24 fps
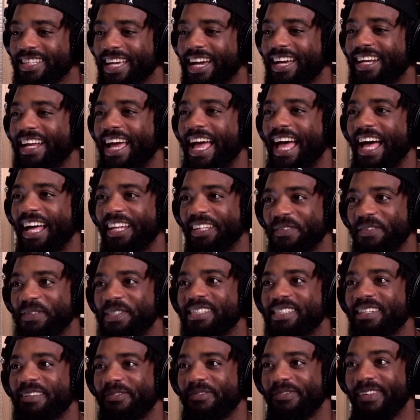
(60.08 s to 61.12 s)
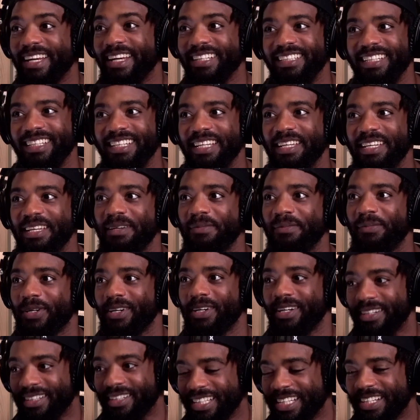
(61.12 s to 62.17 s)
of how it was affecting him, or
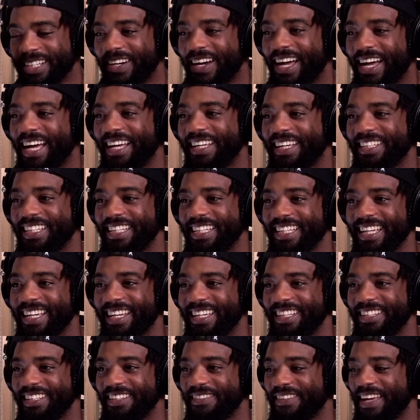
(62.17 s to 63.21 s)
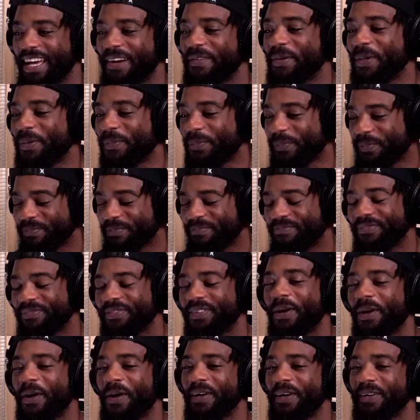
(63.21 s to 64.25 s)
how we
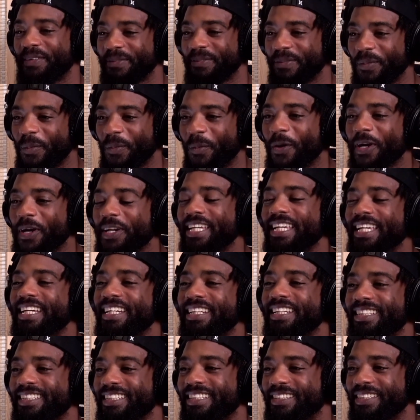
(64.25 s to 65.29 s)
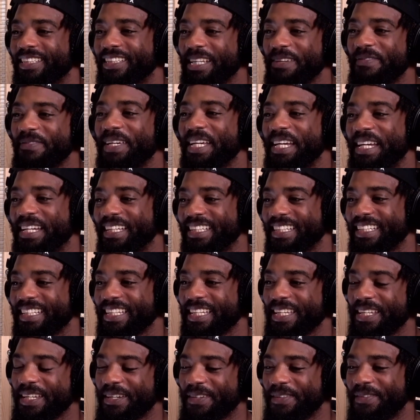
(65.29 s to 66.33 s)
are working or living,
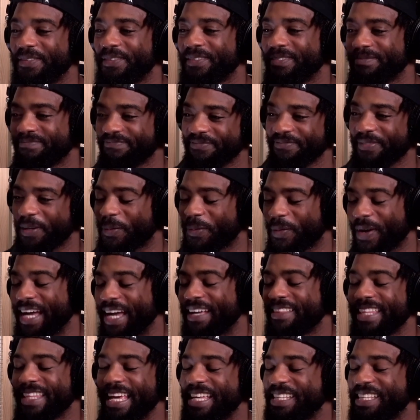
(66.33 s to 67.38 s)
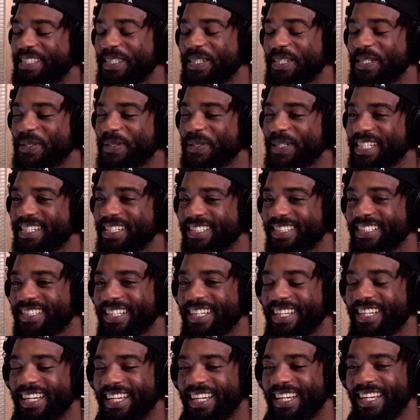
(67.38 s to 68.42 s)
around that situation.
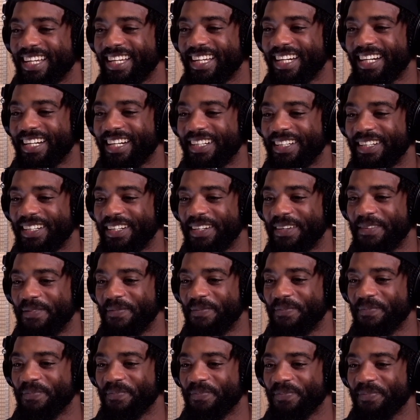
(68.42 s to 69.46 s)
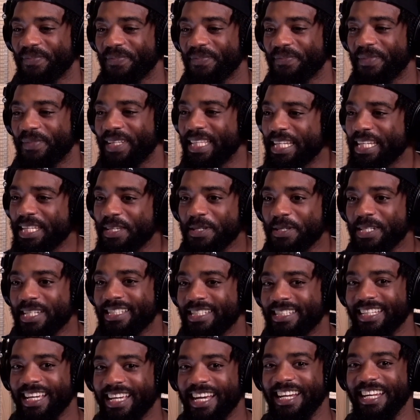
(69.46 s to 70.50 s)
But then you just
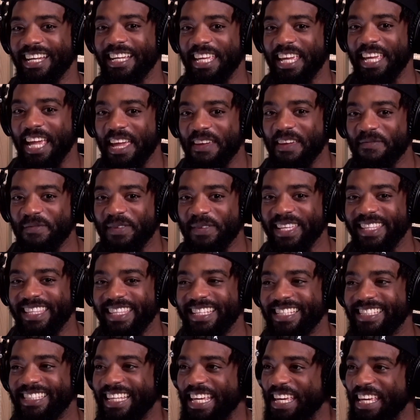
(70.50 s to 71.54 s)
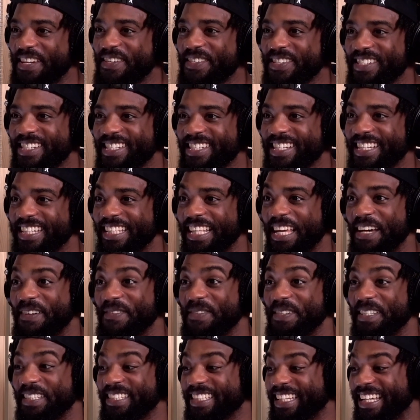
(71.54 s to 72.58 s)
kind of gave me this energy that
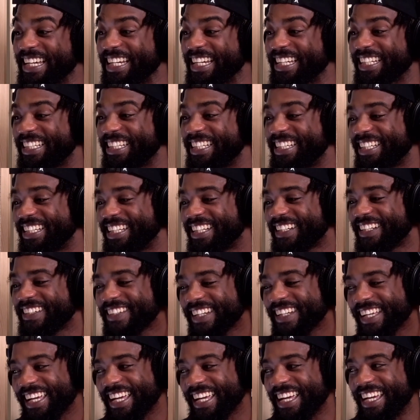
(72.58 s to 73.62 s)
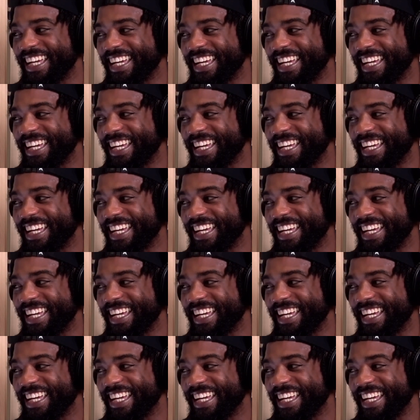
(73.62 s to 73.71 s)
was like, okay,